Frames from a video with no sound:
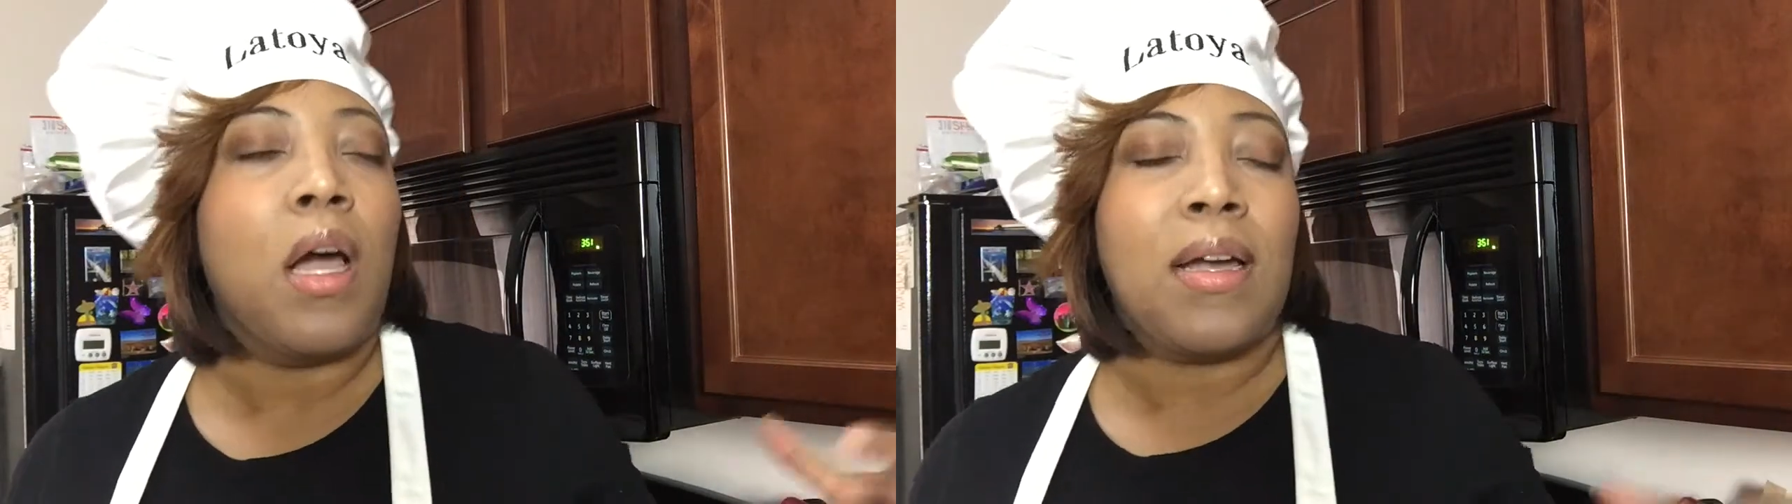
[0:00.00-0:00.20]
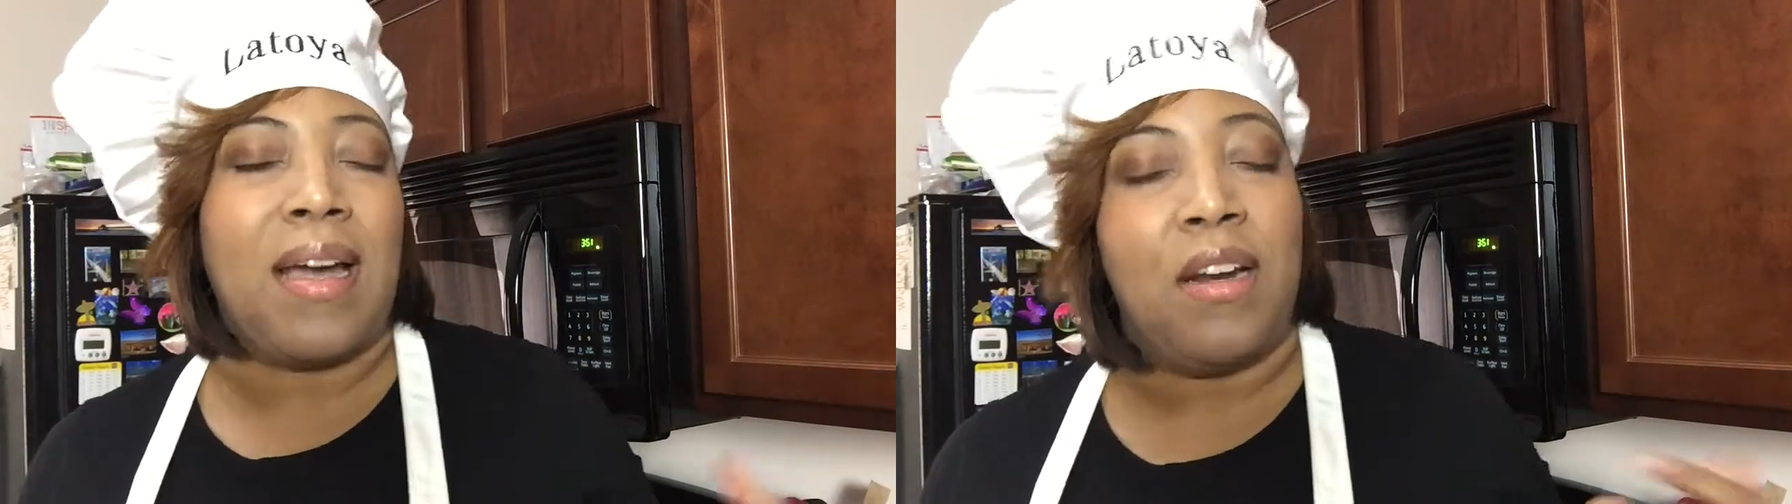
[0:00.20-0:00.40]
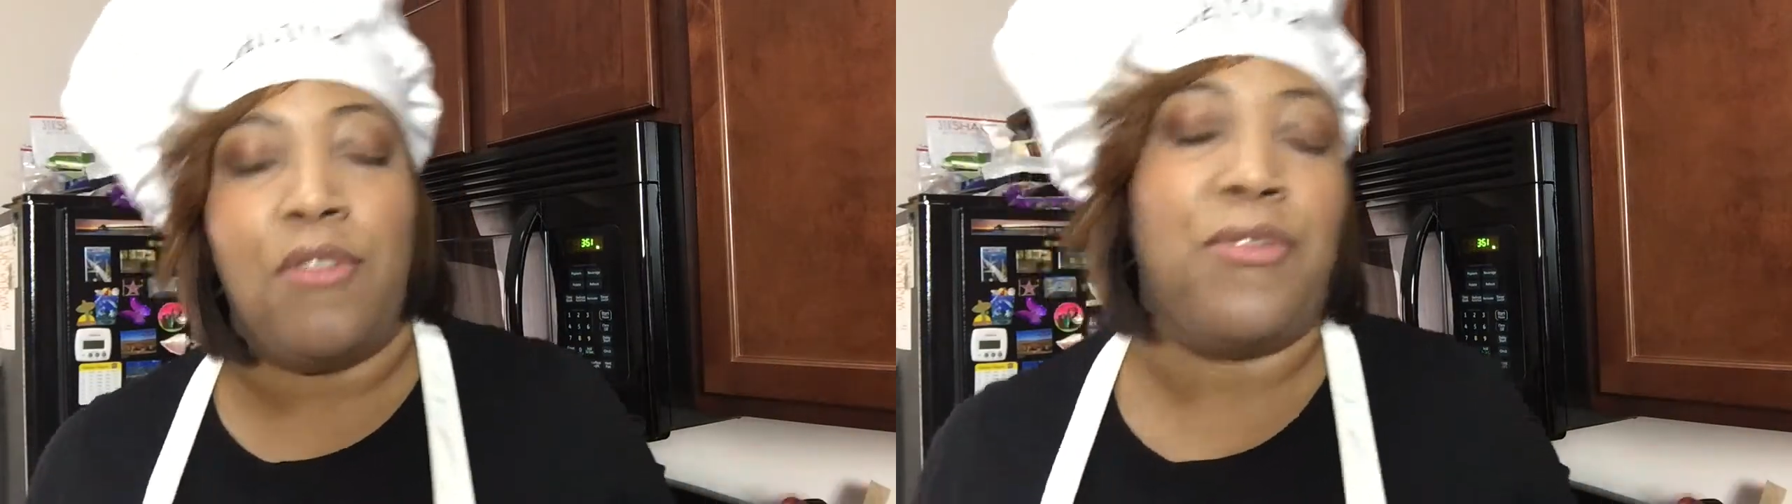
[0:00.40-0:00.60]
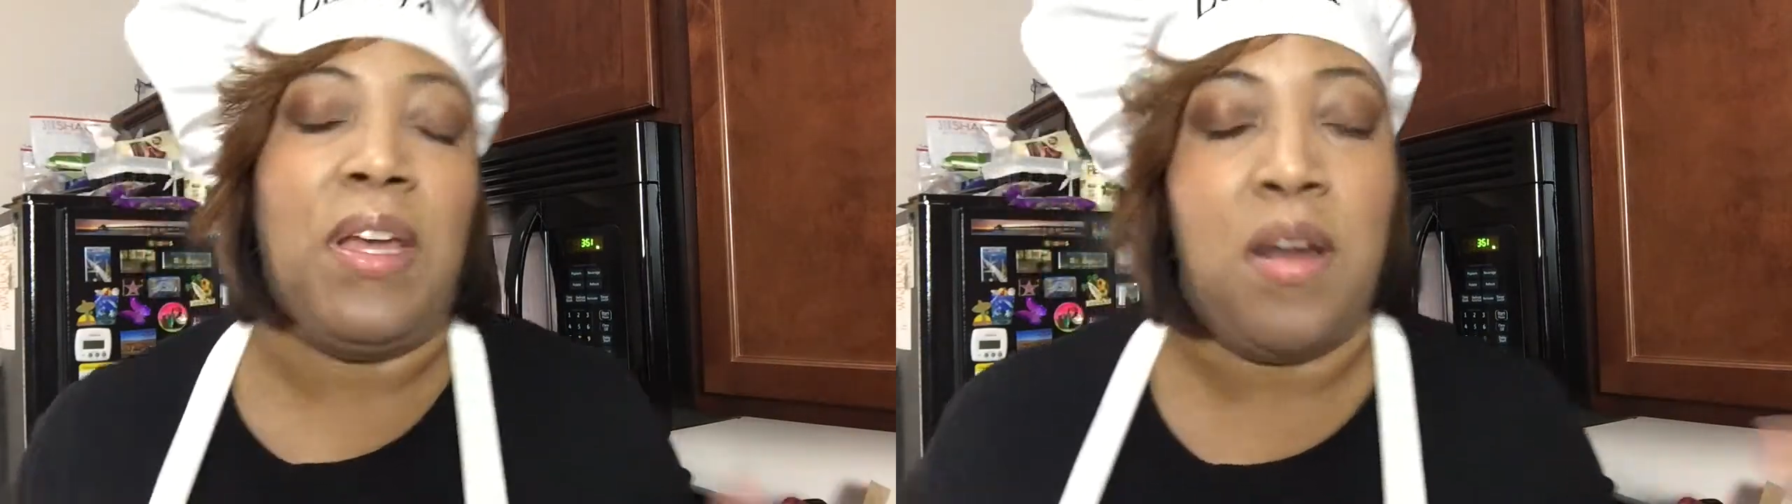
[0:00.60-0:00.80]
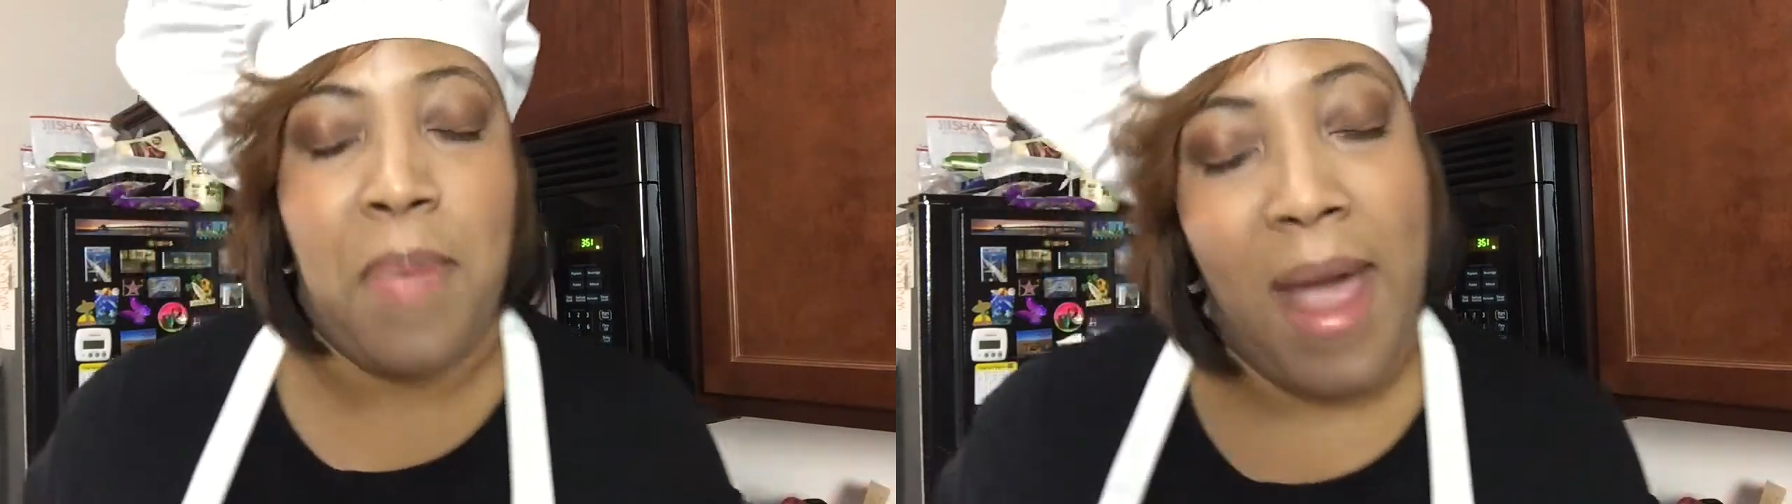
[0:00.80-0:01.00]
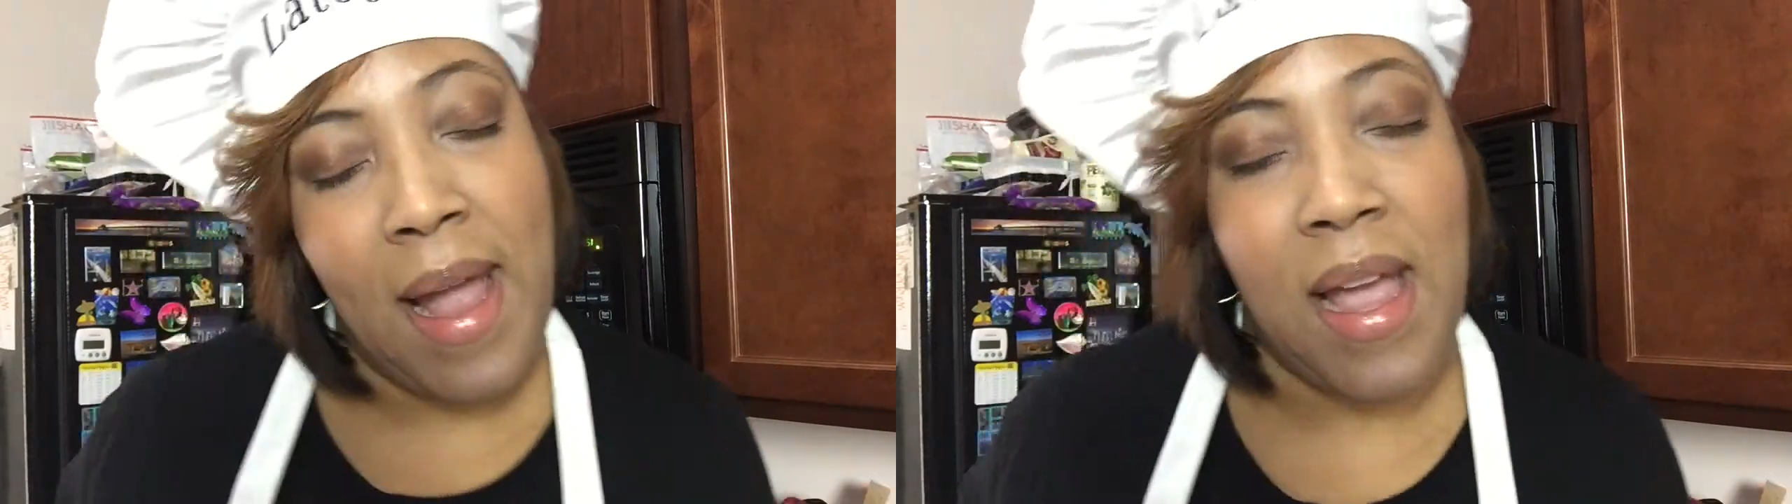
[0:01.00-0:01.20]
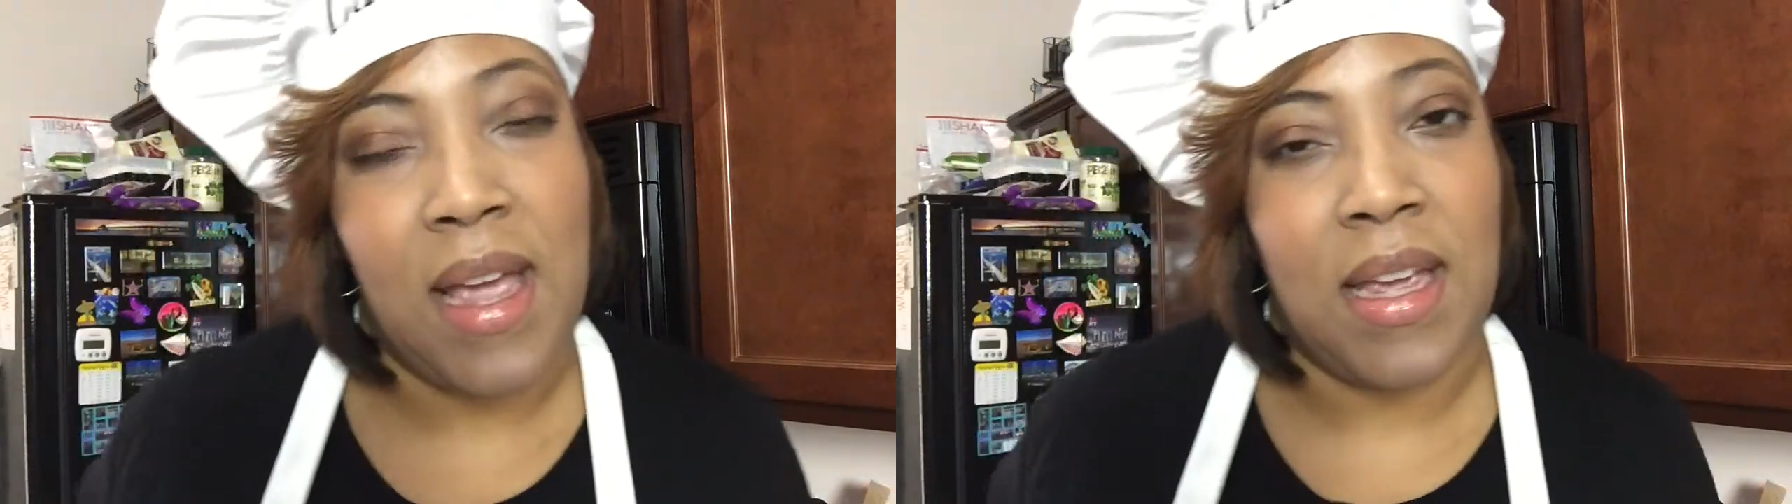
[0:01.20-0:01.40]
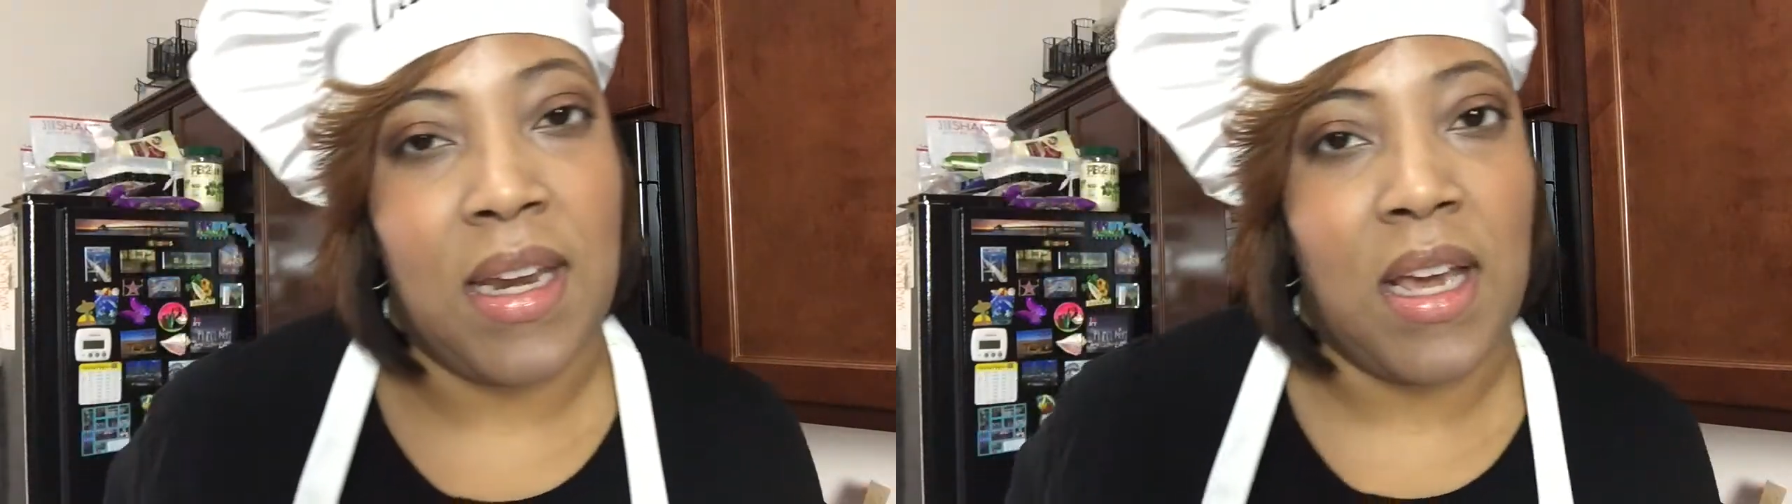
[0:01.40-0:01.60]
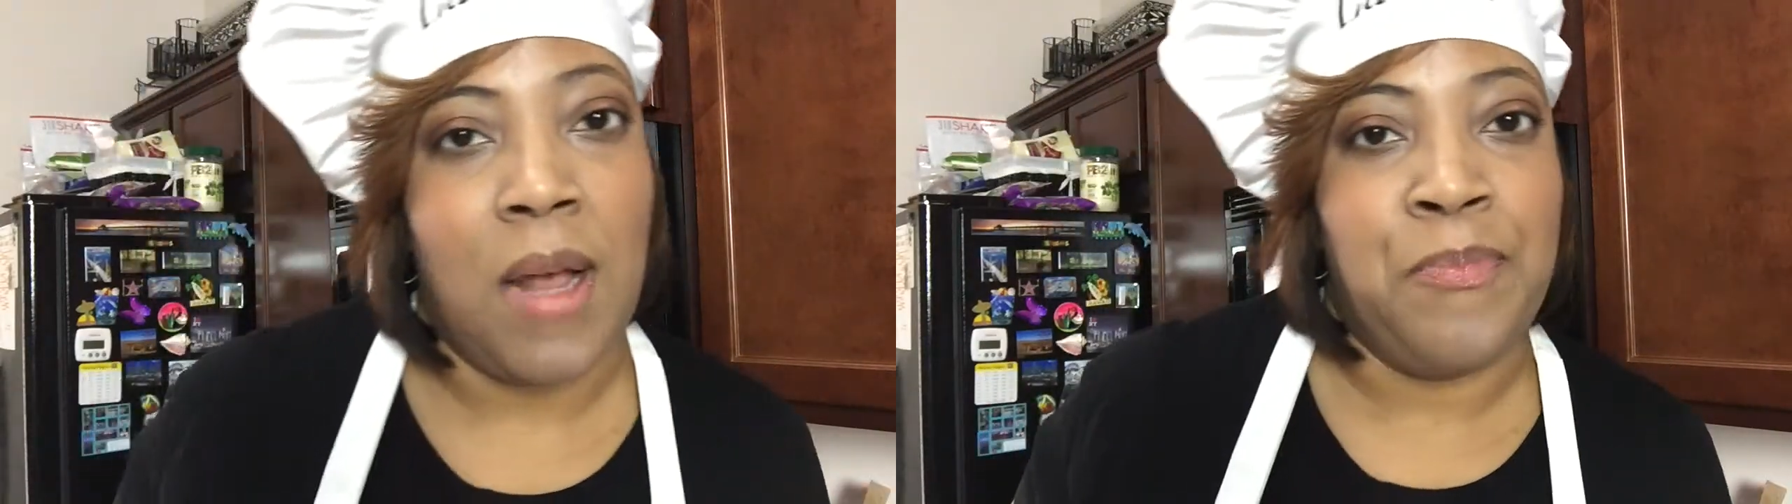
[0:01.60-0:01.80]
kind of in a pan,